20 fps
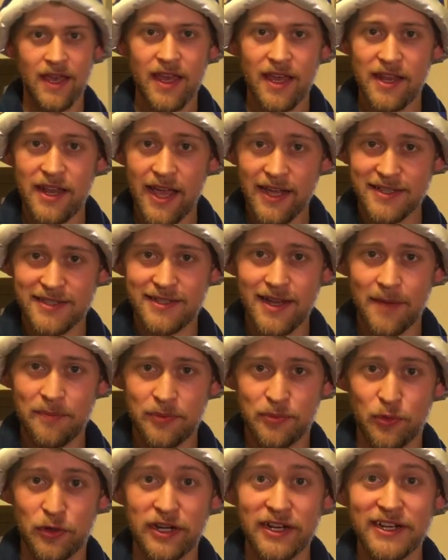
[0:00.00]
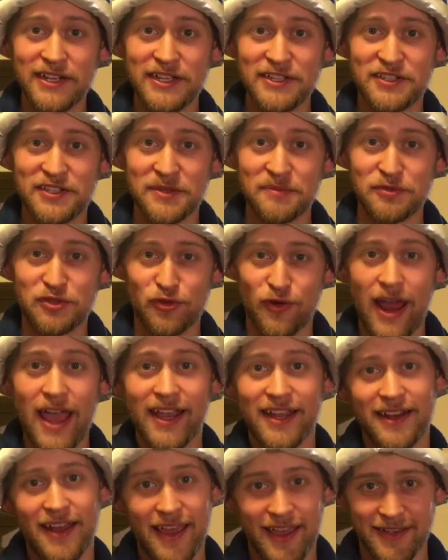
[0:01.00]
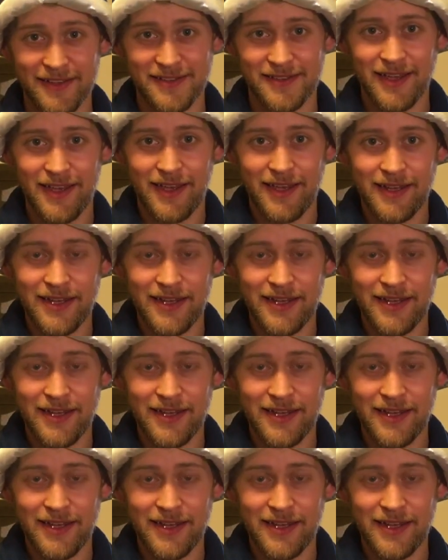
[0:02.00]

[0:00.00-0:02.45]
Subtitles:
Next up, we're going to need some dragon eggs.